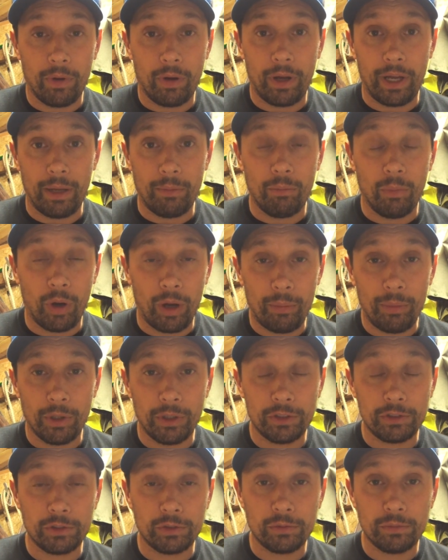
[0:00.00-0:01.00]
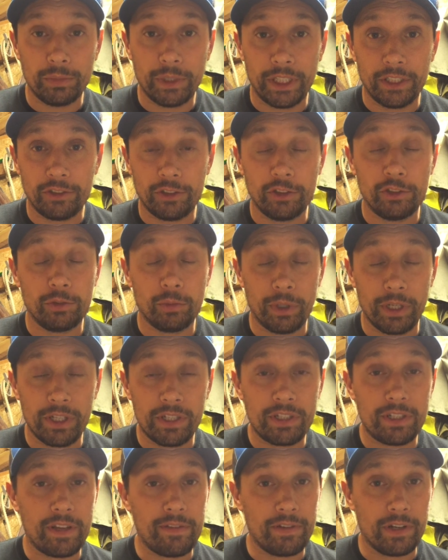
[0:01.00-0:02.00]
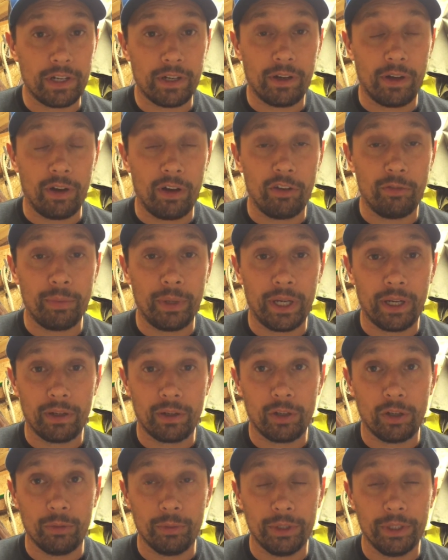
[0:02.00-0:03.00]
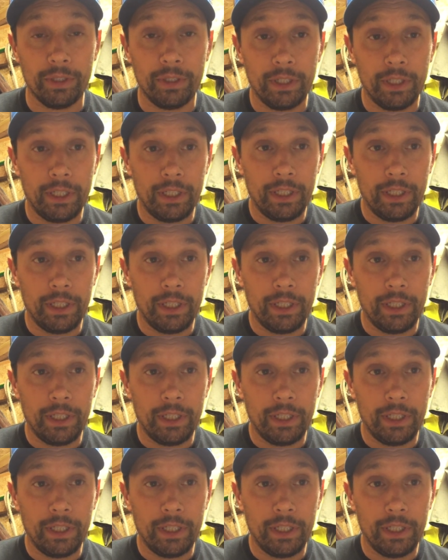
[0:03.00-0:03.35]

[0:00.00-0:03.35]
I had my personal best at 27.5 pound common.